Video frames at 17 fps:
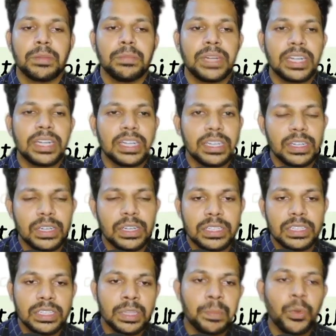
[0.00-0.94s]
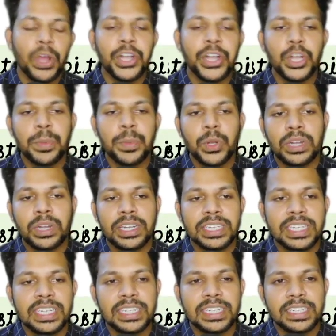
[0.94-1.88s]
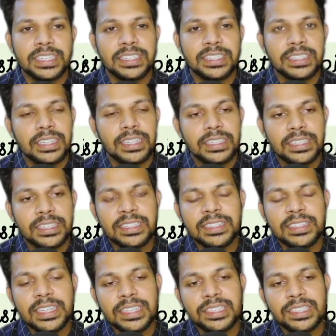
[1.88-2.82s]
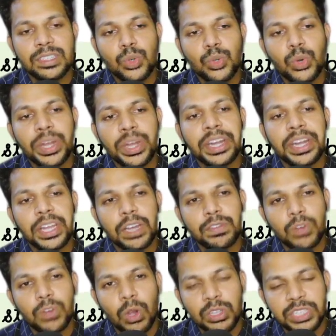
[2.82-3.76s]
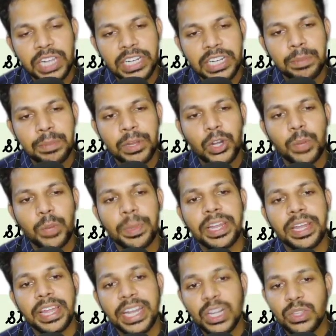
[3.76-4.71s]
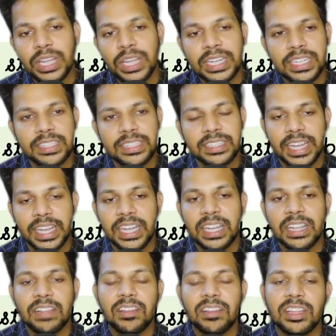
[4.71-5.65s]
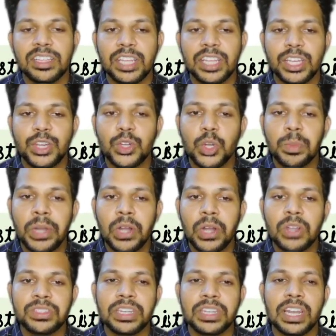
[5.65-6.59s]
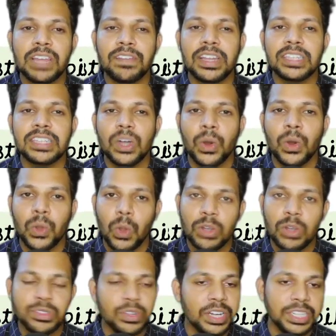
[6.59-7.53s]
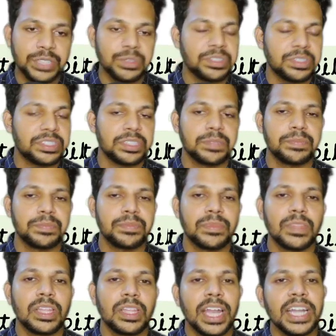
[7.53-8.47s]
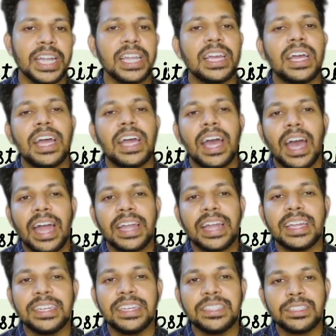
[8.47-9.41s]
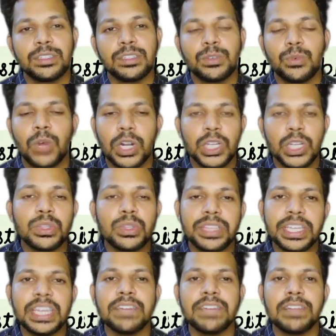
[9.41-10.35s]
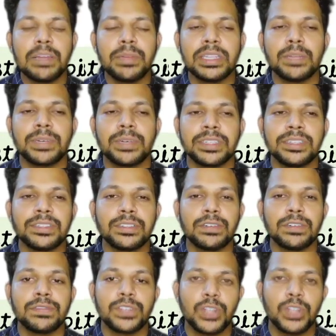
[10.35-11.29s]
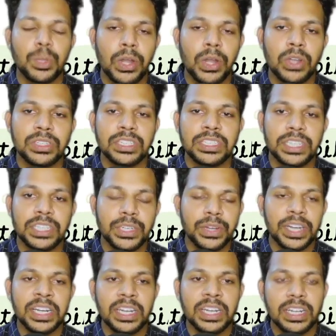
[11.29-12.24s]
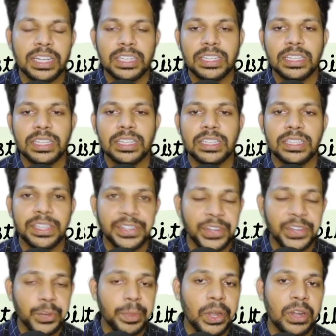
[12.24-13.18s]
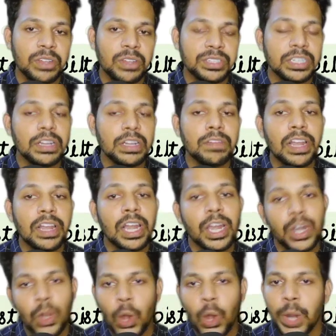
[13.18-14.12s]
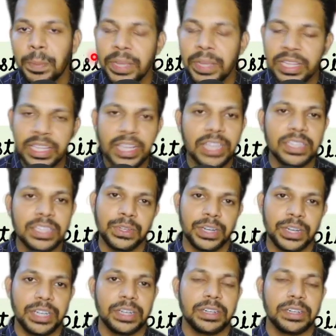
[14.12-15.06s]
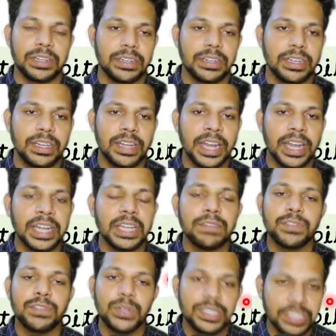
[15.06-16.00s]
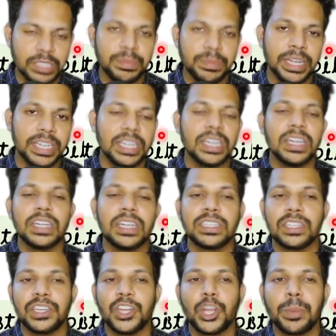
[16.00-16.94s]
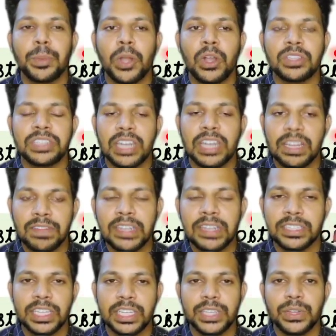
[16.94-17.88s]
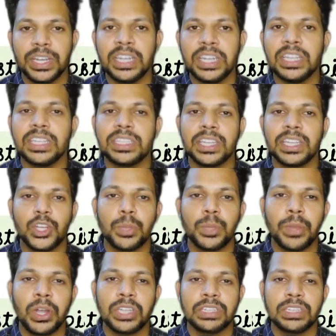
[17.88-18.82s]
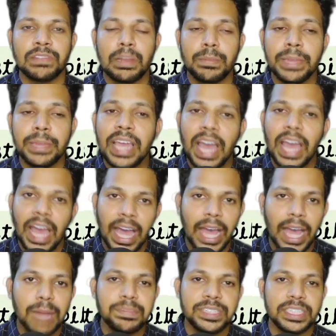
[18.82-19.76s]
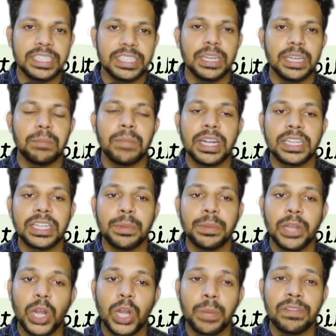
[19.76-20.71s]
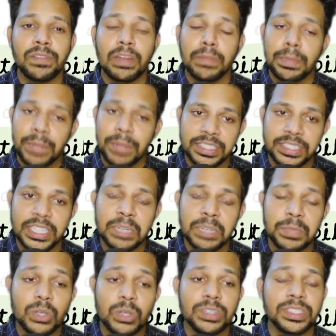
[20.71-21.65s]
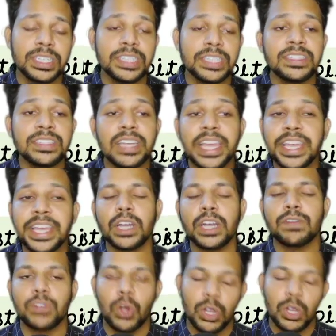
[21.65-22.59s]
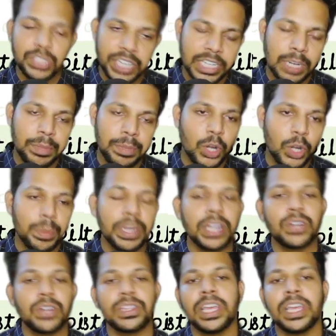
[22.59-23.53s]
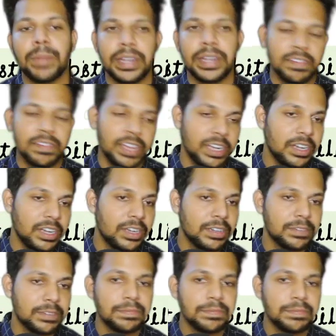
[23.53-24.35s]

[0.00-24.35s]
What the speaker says: But the point to be noted here is, since there is no entry of conjugated bilirubin into the intestine, the urobilinogen levels are also reduced, right? And hence, what do you think will be the presence of urobilinogen in the urine? The urobilinogen will not be there in the urine, right? If you estimate the urobilinogen levels in the urine, the urobilinogen will be absent, but the bilirubin will be present because there is leaking of conjugated bilirubin into the hepatic vein.